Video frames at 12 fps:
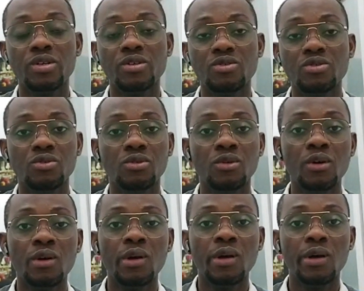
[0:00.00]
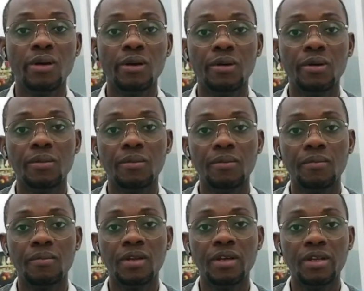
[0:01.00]
is doing is to
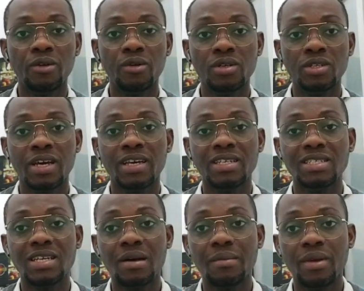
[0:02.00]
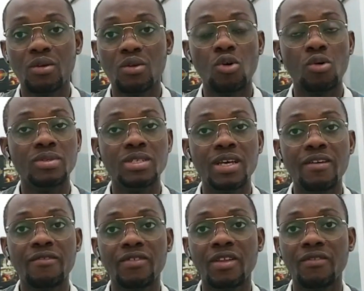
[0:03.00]
let the doctor examine or
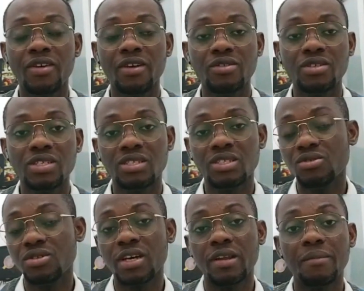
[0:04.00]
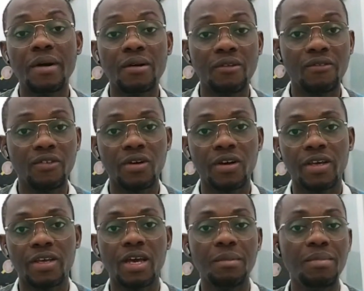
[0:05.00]
observe the various tissues at the back of your eye.